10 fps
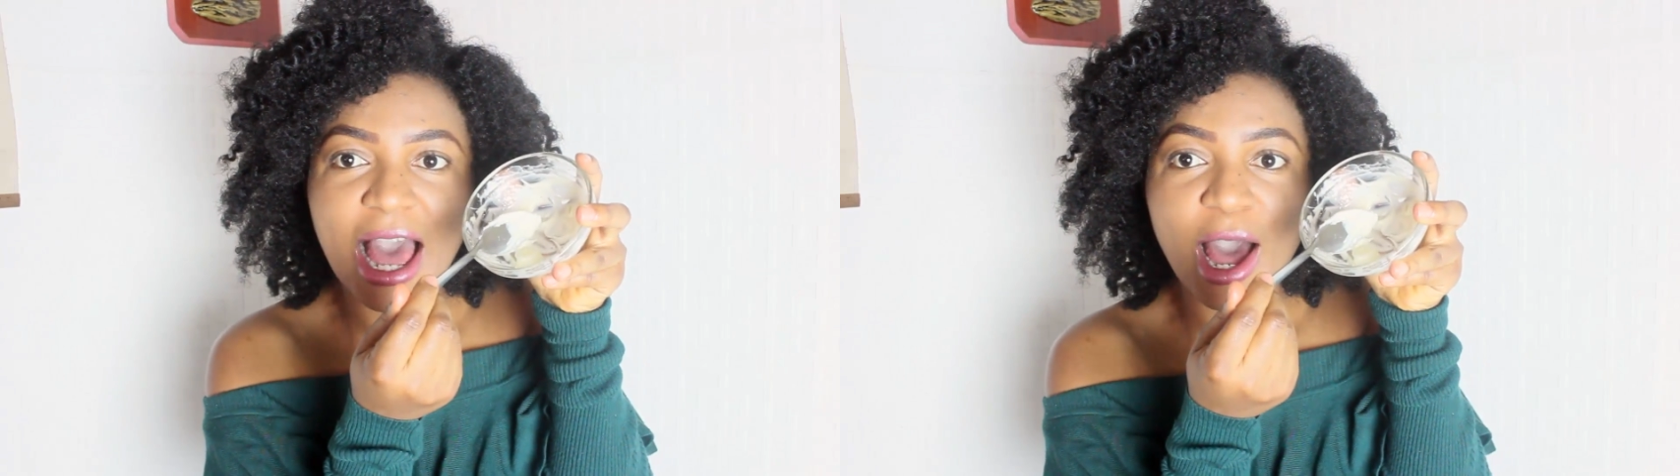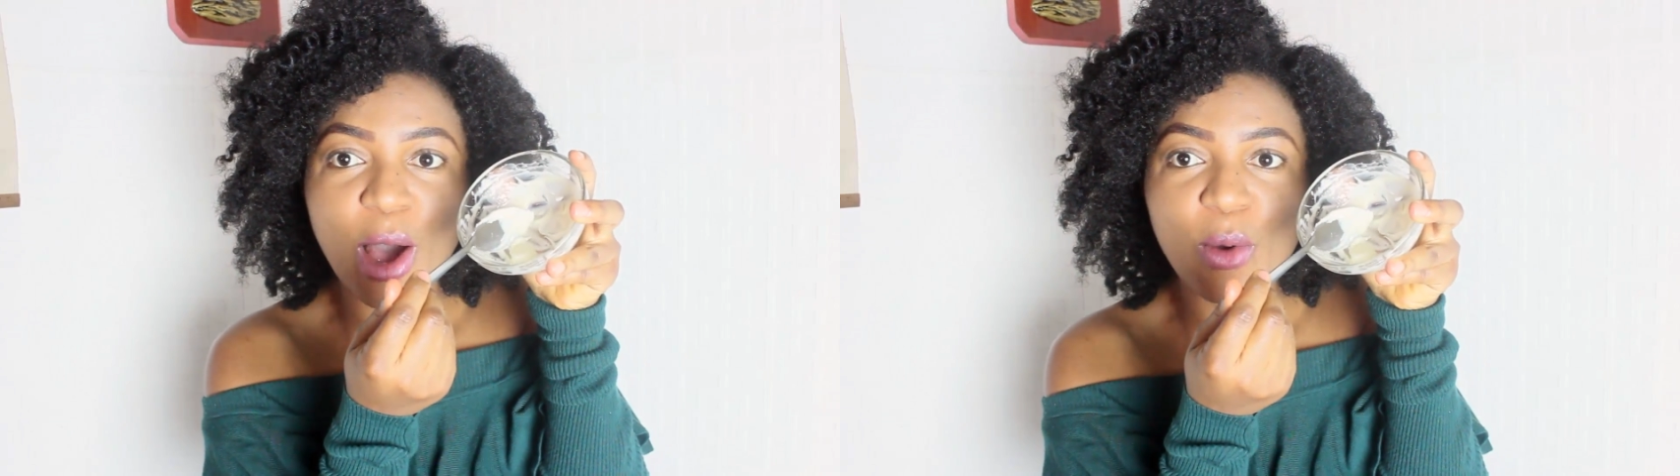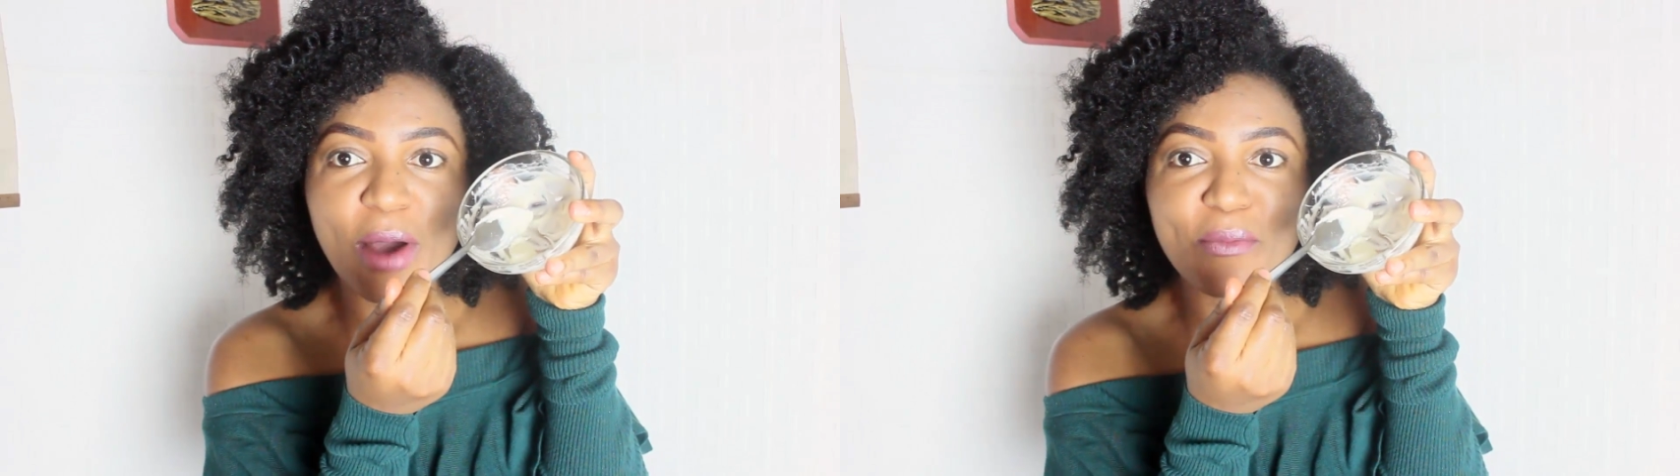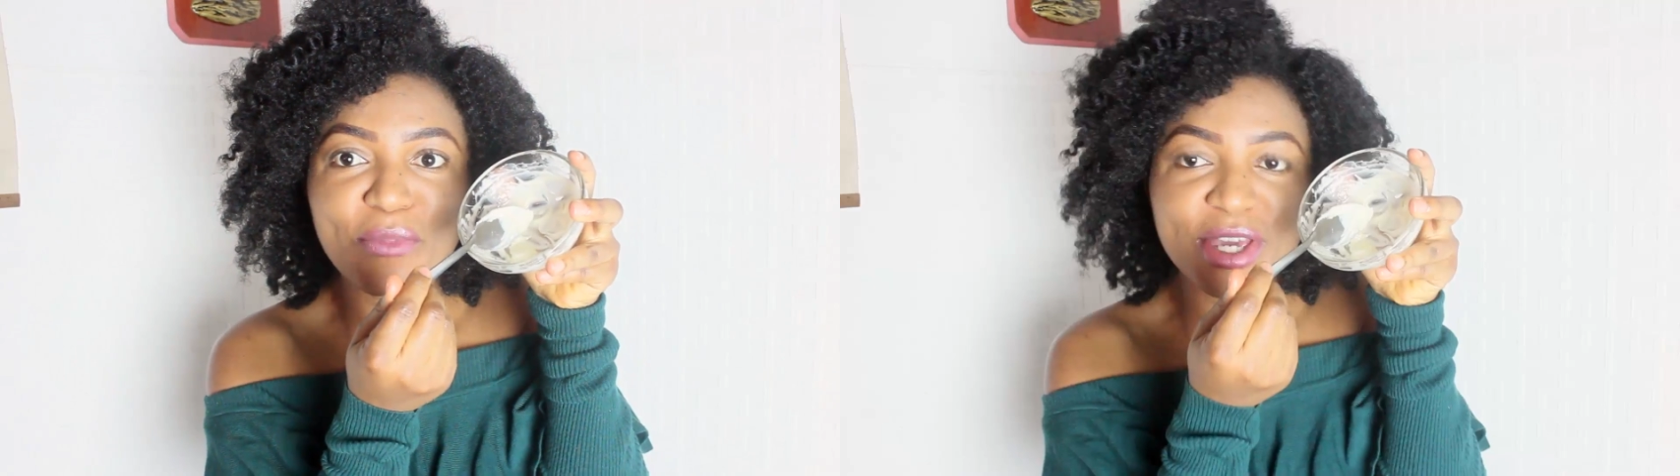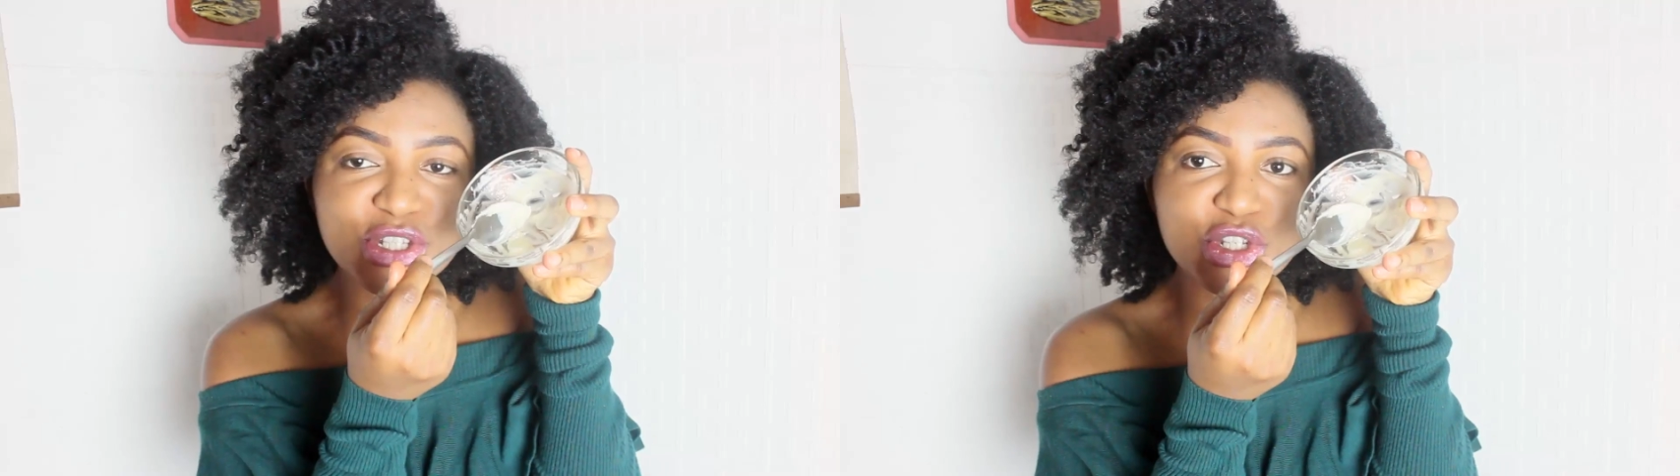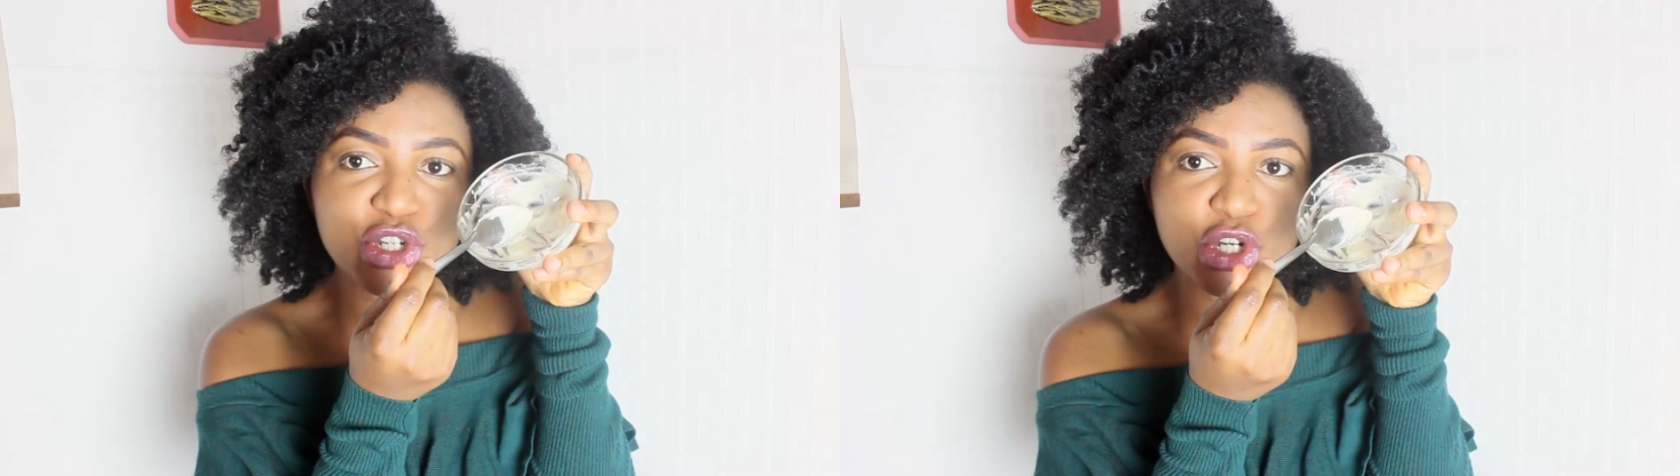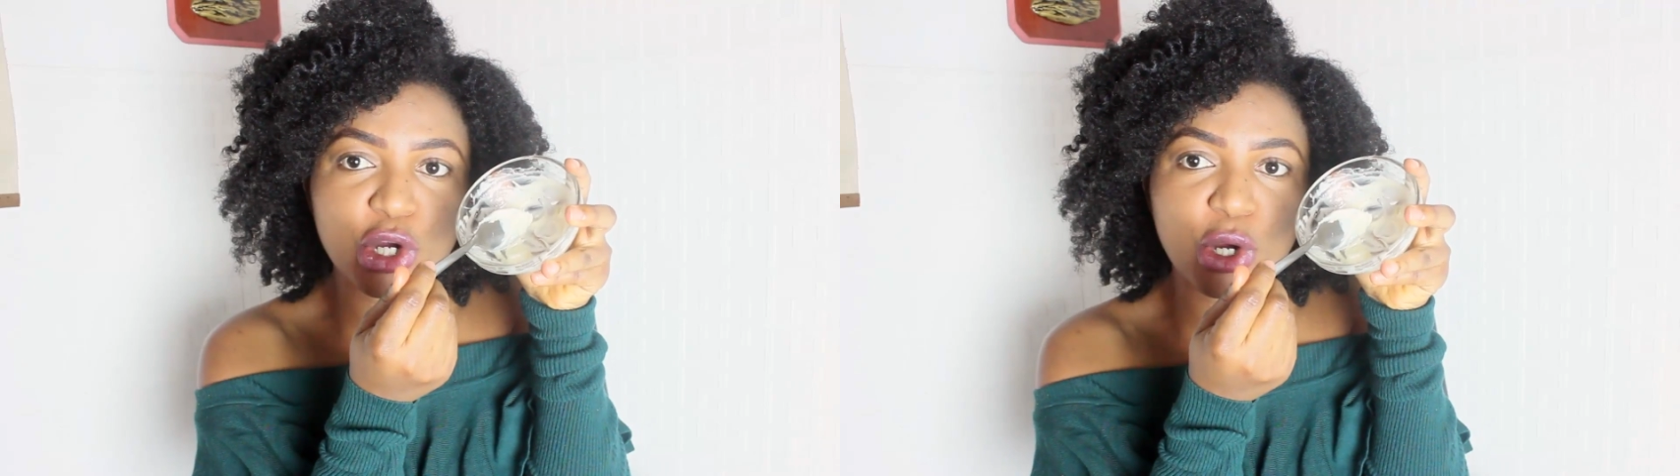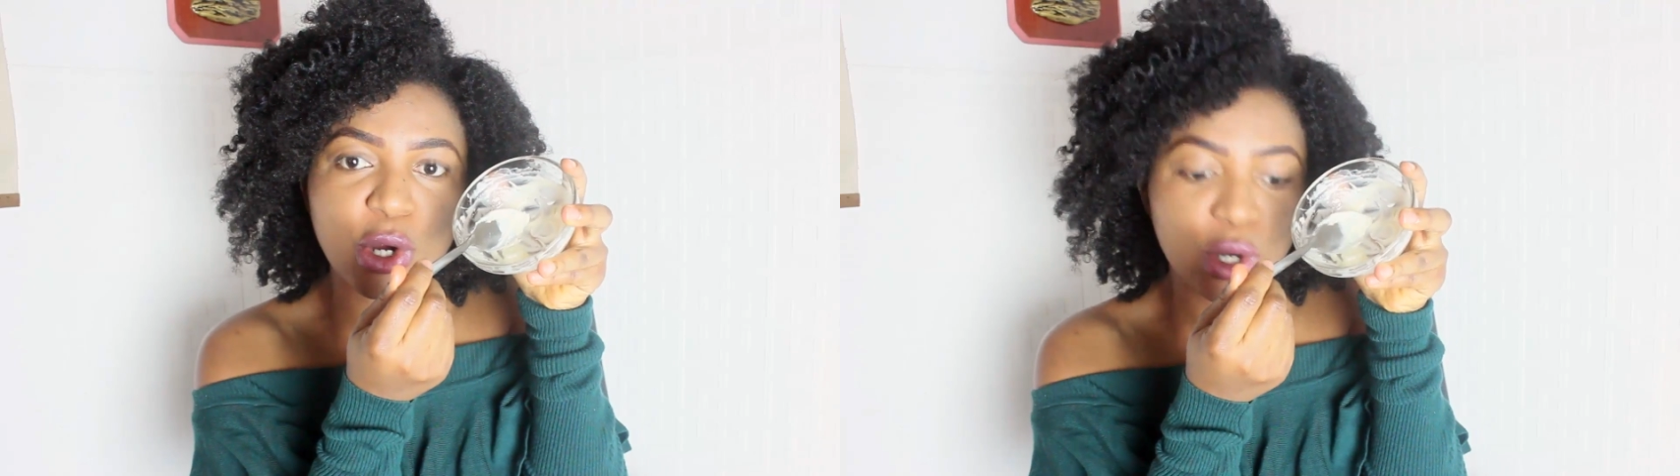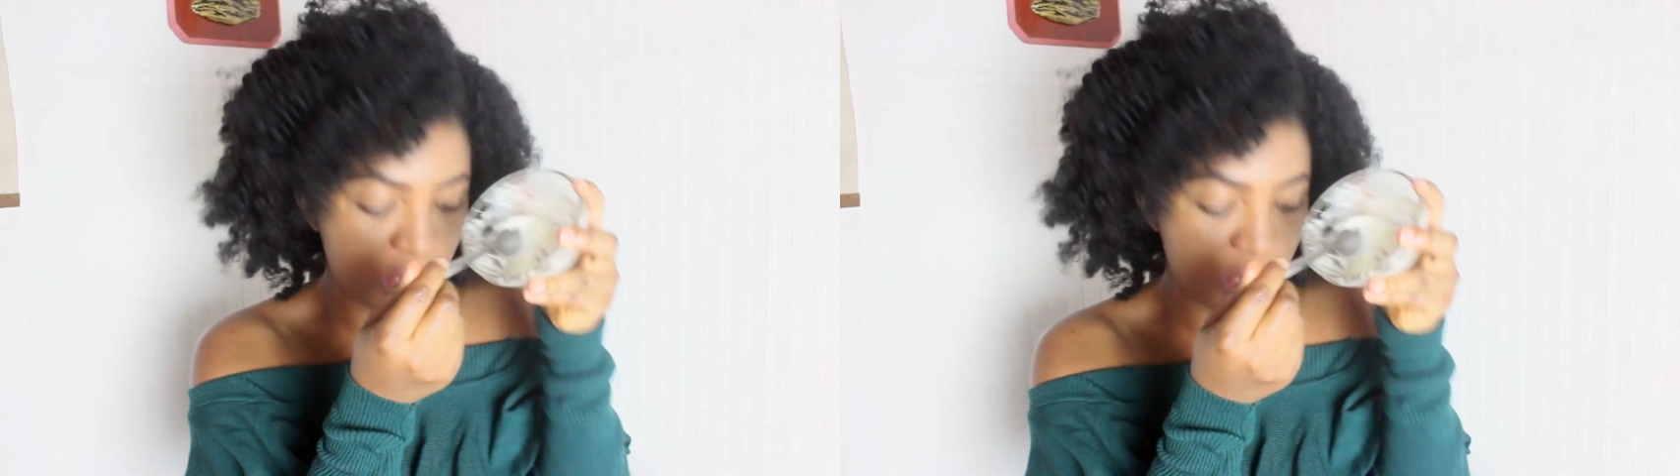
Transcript: our mixture.